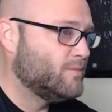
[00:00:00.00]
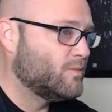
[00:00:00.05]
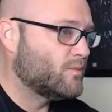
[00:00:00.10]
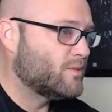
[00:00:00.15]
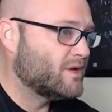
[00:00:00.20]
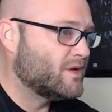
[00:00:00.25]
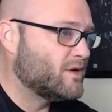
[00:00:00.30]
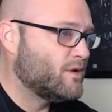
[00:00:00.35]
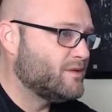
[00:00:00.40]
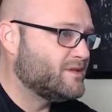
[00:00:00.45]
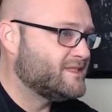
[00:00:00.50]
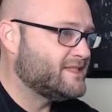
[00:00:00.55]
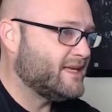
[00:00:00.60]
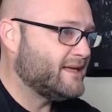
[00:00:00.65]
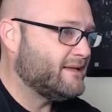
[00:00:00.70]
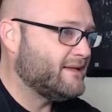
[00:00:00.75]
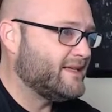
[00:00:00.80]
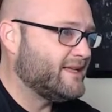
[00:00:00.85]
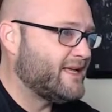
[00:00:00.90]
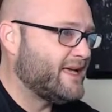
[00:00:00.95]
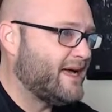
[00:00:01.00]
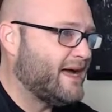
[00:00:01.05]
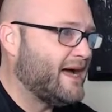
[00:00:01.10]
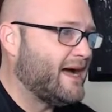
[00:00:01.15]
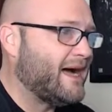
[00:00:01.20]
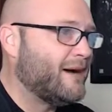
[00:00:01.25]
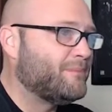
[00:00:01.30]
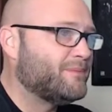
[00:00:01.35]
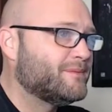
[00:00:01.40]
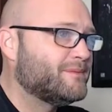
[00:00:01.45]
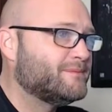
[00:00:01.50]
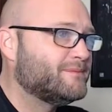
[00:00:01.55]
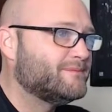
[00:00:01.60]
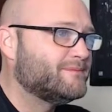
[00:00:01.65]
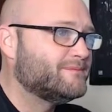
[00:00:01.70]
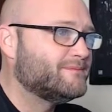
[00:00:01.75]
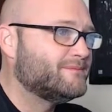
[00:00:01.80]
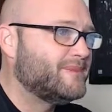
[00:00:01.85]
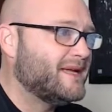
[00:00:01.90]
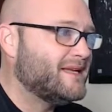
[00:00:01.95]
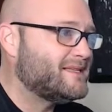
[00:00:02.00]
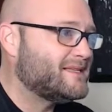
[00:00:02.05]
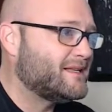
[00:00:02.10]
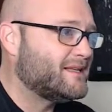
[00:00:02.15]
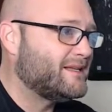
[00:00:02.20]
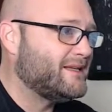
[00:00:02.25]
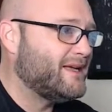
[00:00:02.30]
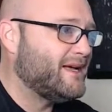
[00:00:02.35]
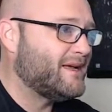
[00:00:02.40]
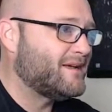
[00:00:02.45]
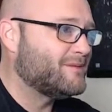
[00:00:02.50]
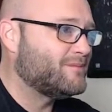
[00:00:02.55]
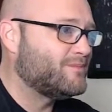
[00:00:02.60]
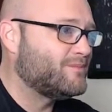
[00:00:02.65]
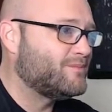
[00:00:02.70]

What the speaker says: I'm going to go daily cap. Basically, I could